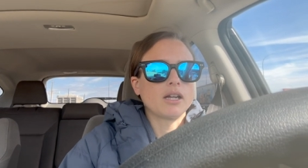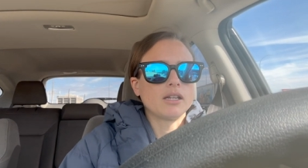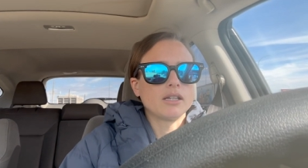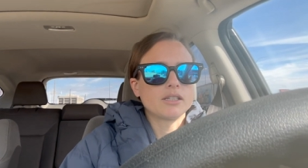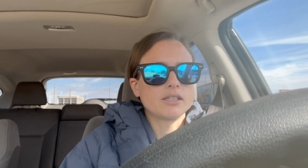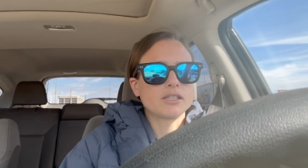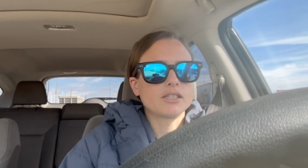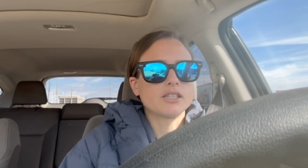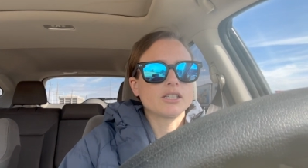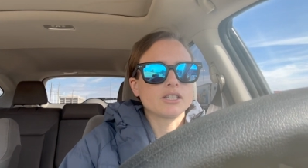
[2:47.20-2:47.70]

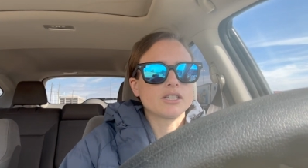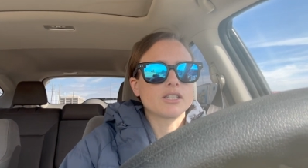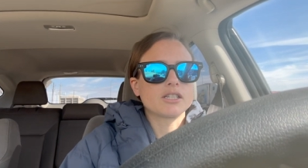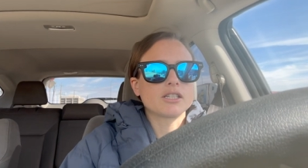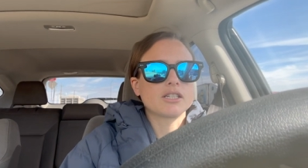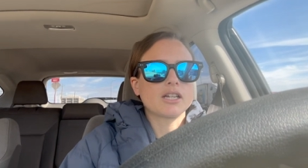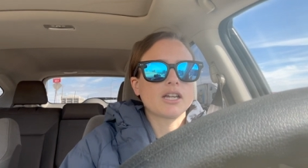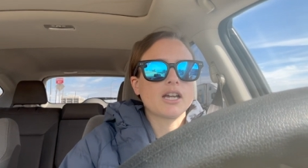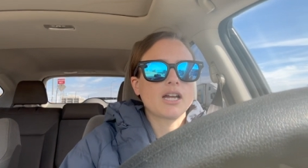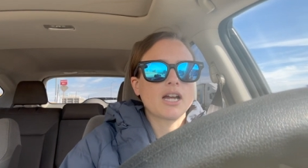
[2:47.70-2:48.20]
it's
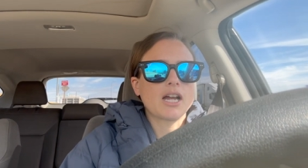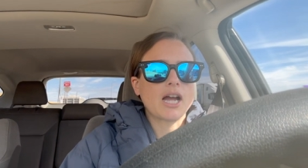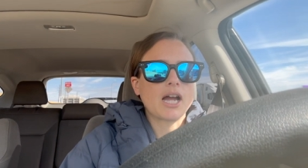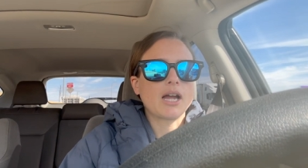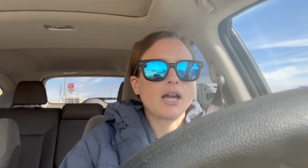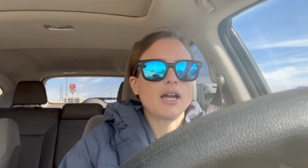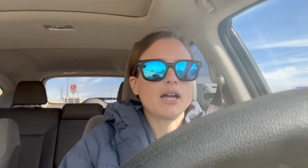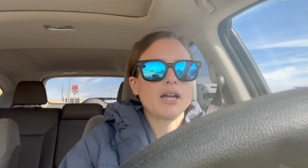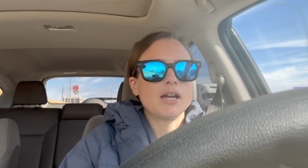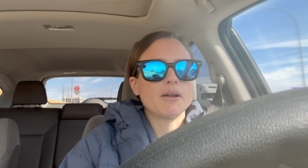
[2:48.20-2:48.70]
just
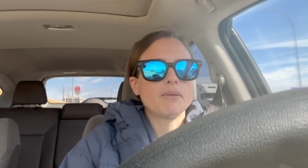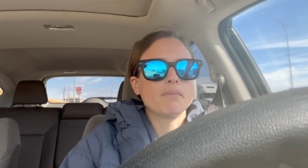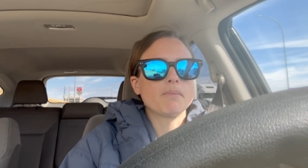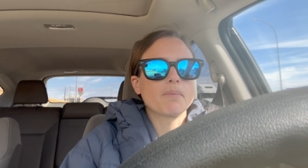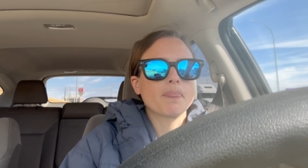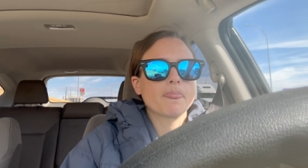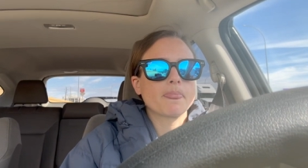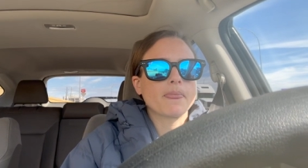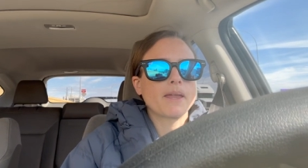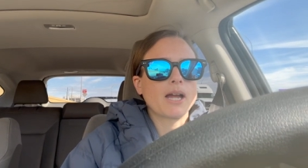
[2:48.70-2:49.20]

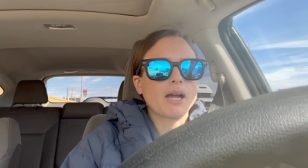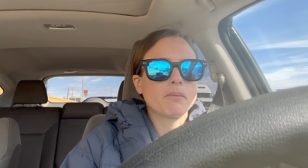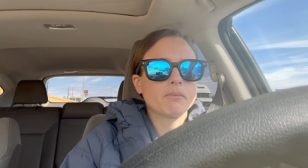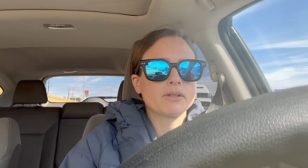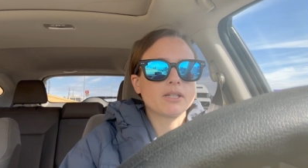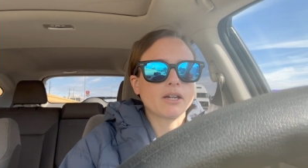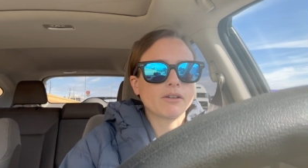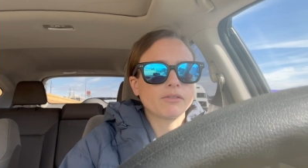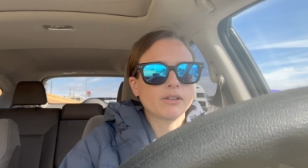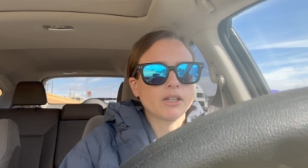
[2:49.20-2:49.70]
um, I'm
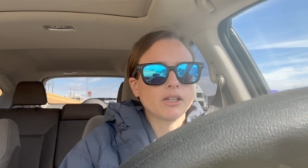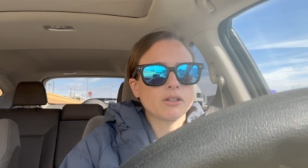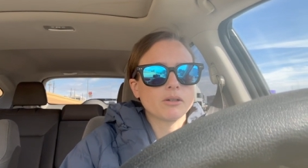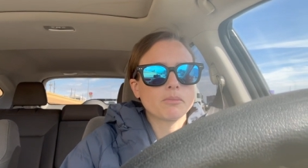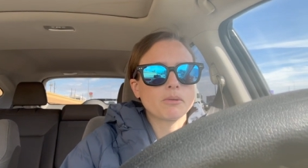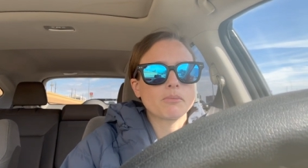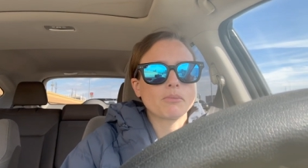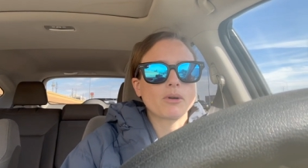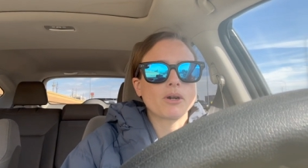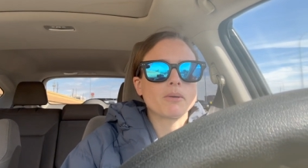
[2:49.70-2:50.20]
definitely a little
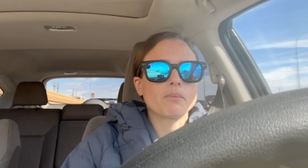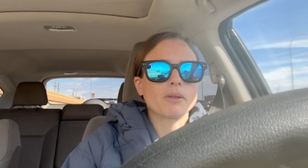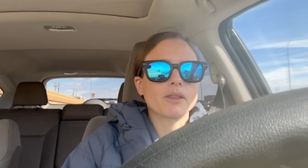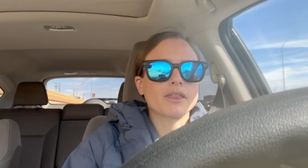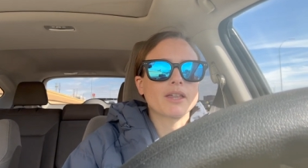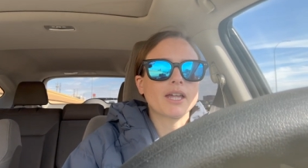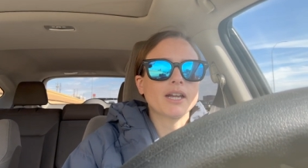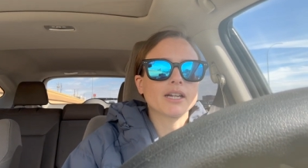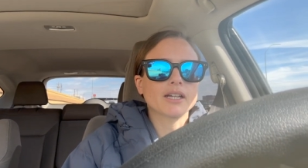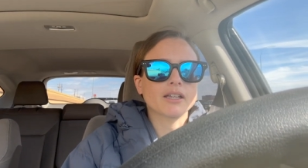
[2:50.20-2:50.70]
bit more
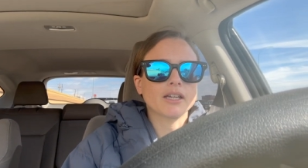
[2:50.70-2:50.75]
empathetic.